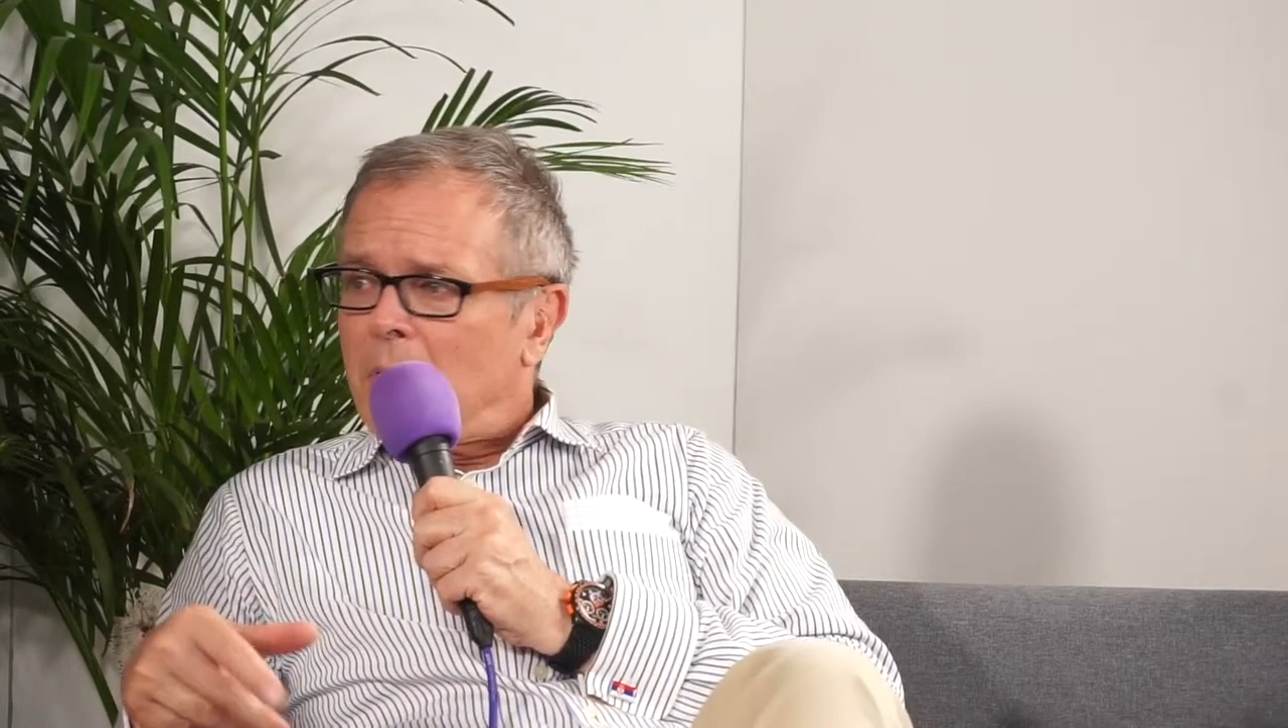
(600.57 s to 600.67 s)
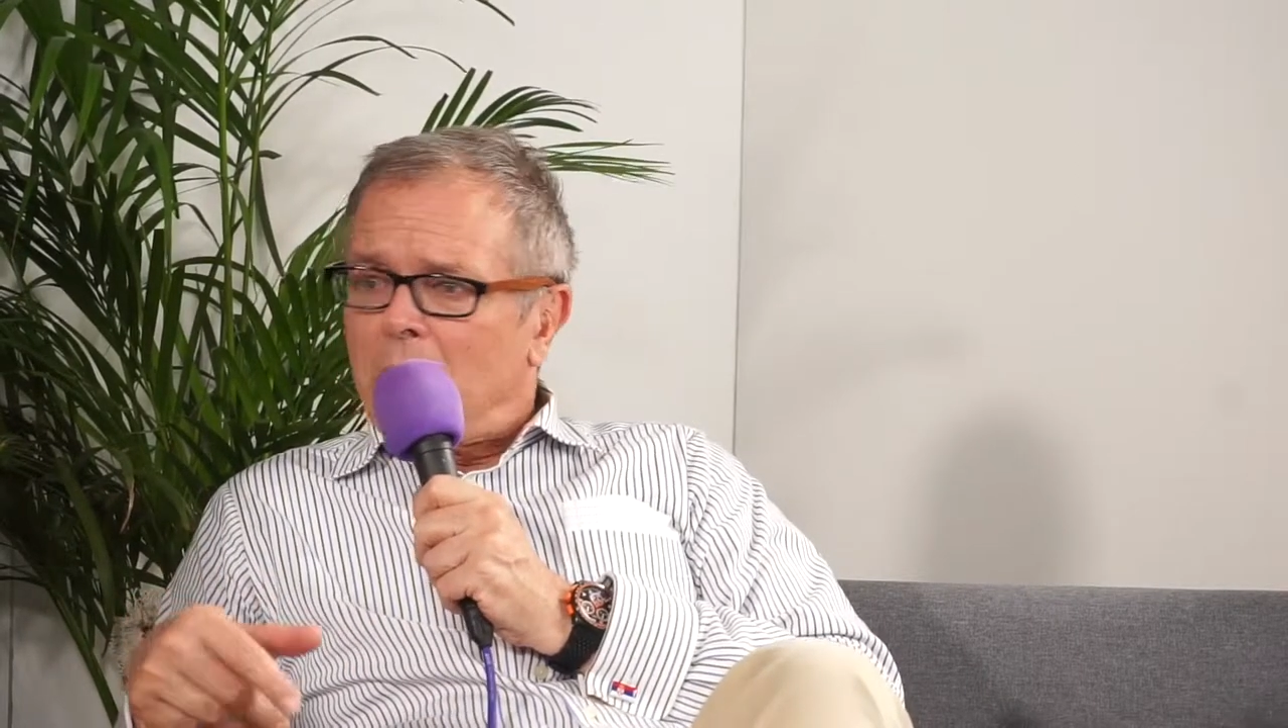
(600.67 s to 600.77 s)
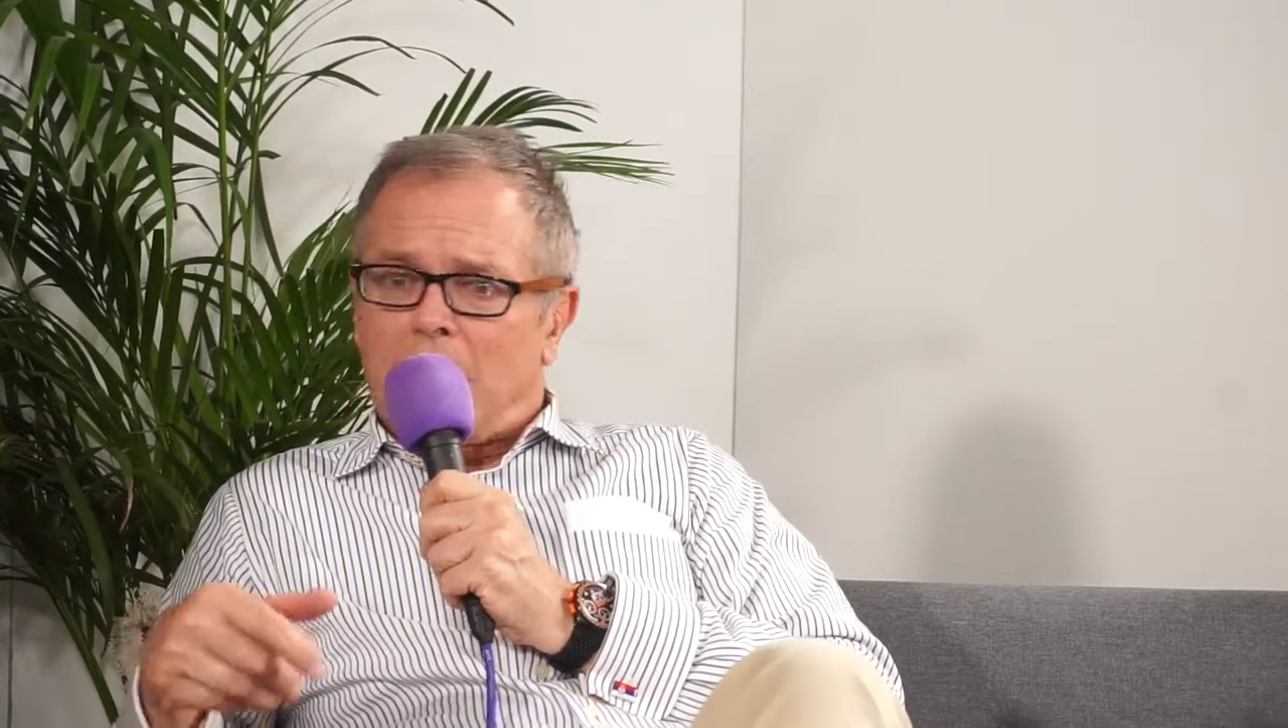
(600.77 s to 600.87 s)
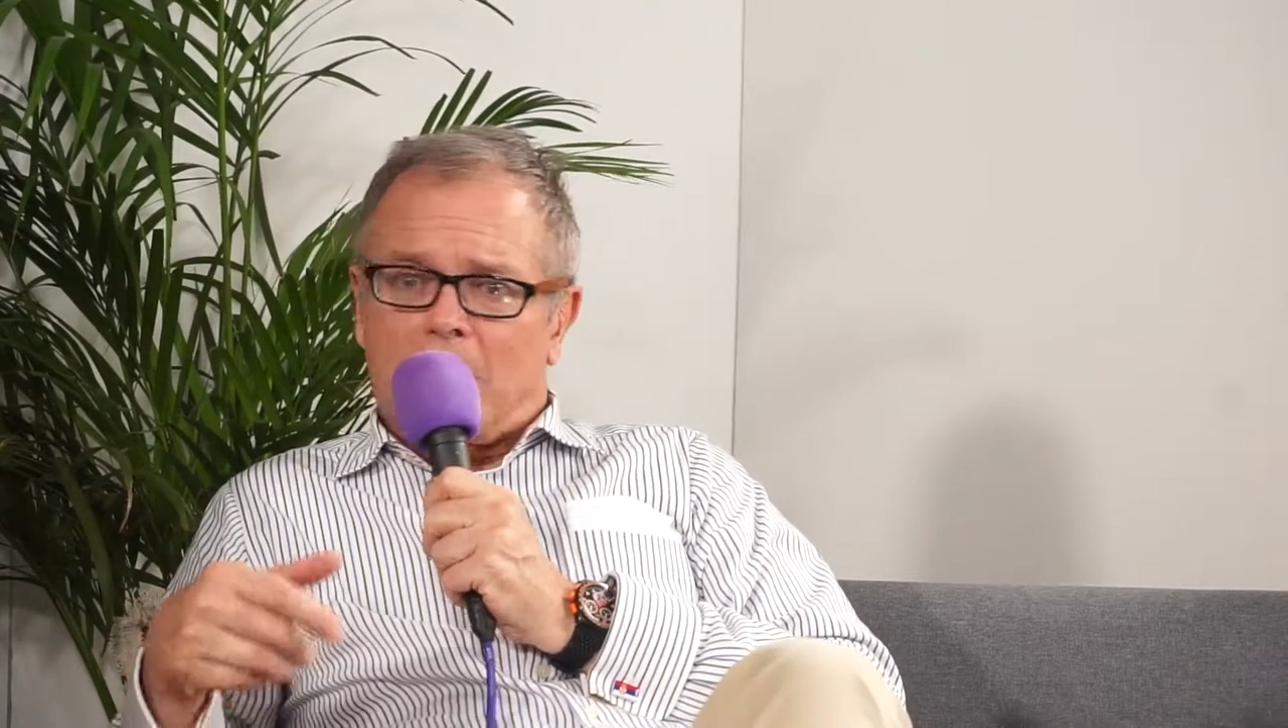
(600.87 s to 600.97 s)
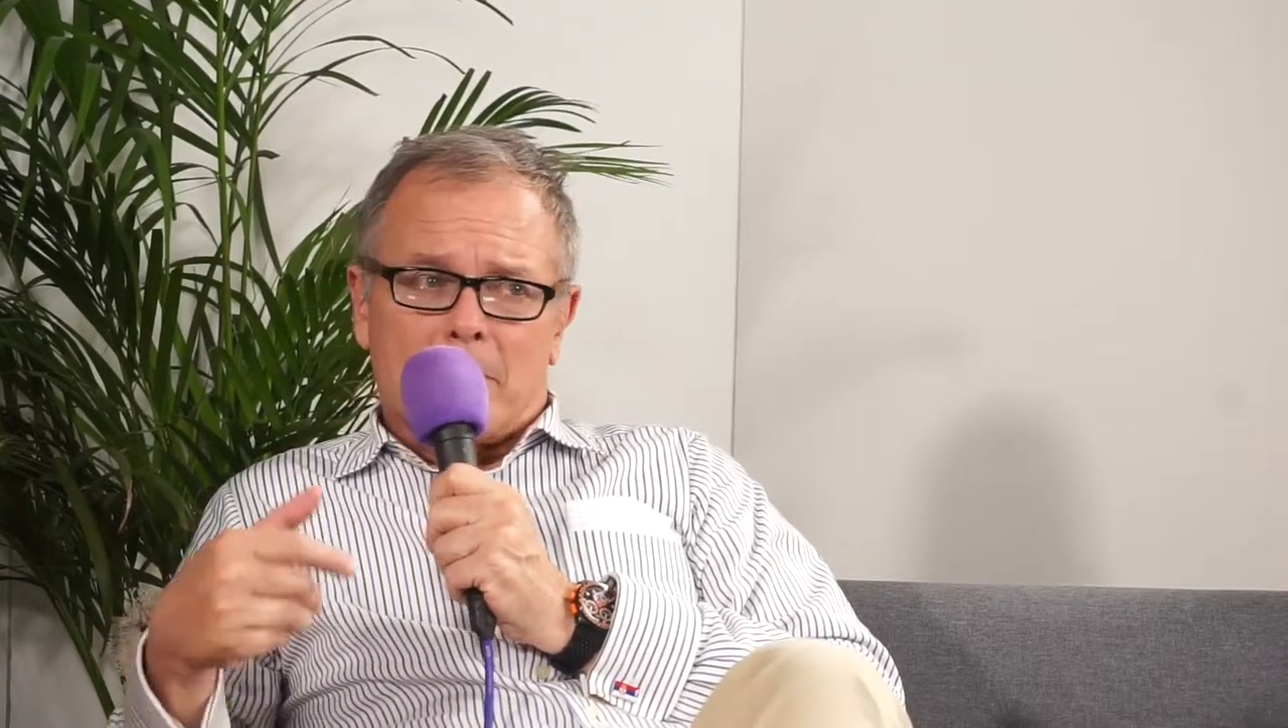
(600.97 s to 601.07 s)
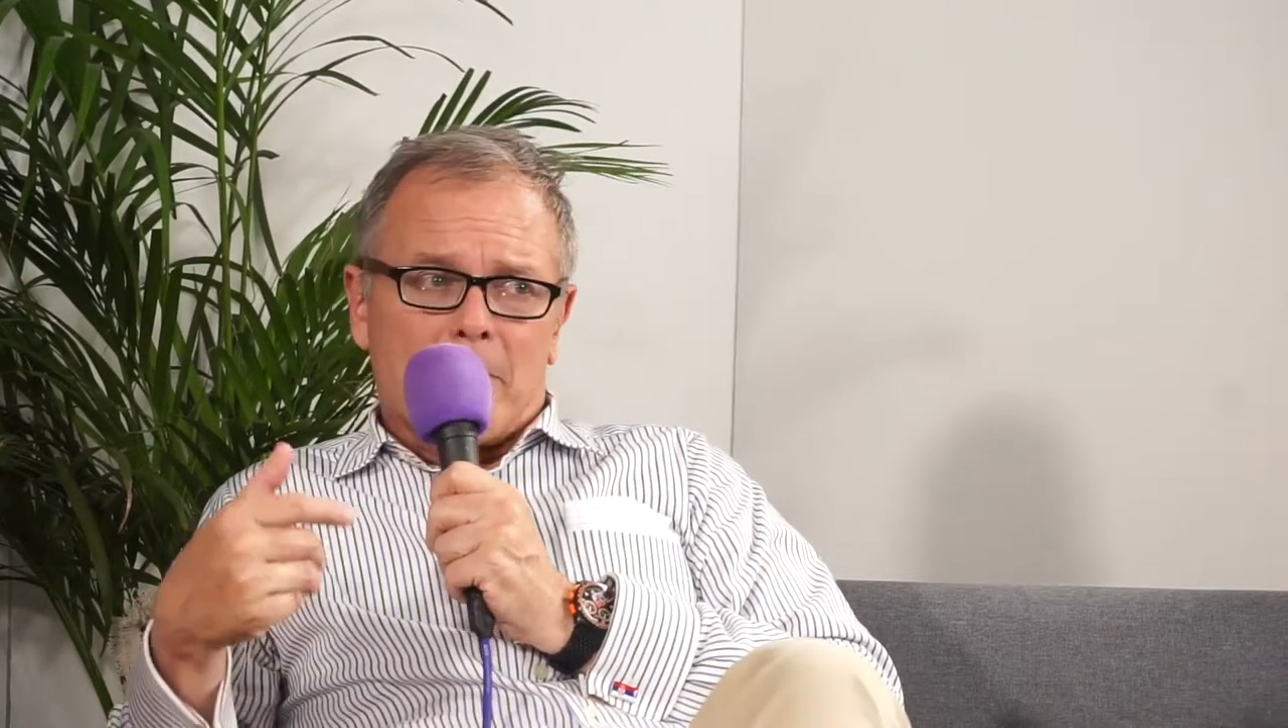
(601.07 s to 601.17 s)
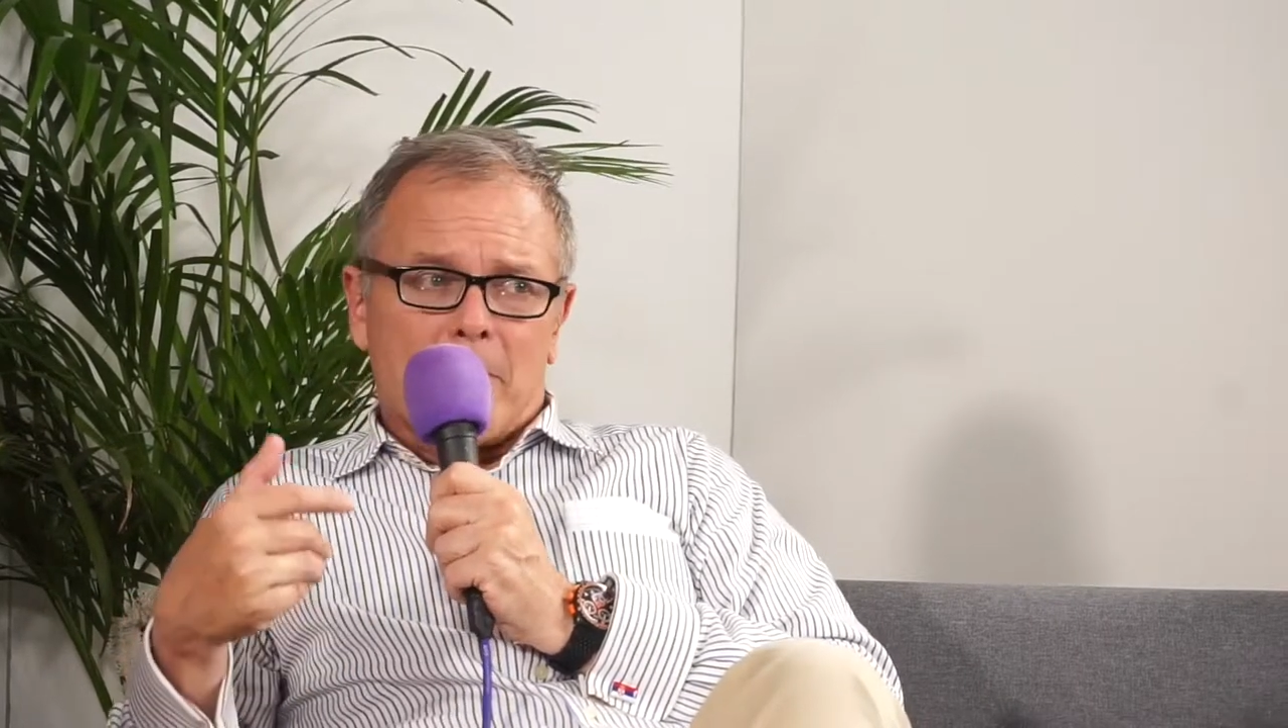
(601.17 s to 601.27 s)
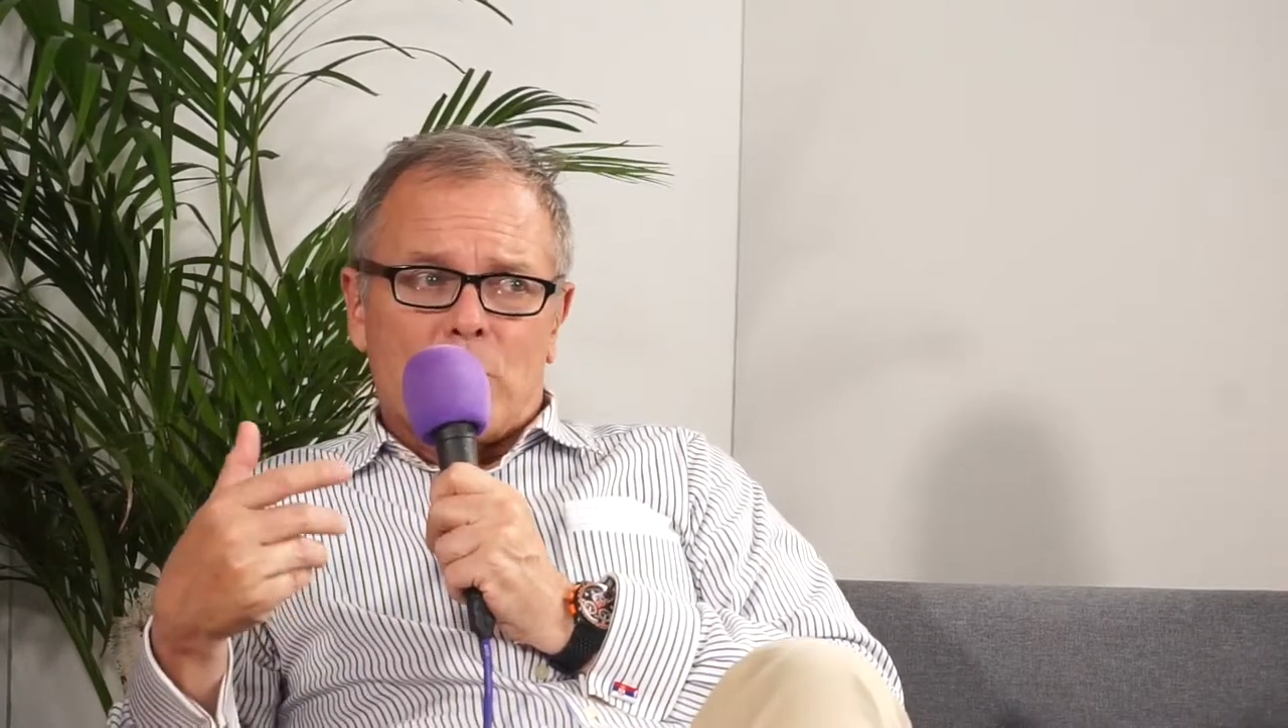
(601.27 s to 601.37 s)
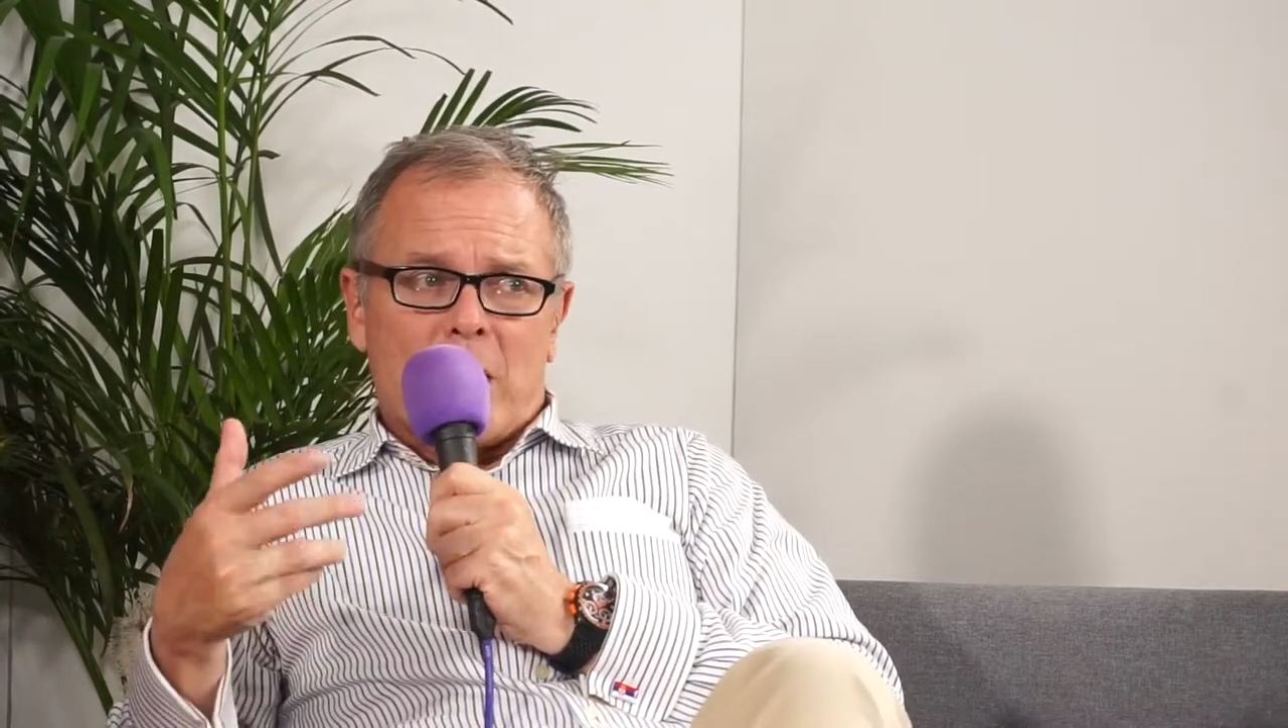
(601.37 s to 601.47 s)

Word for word: um,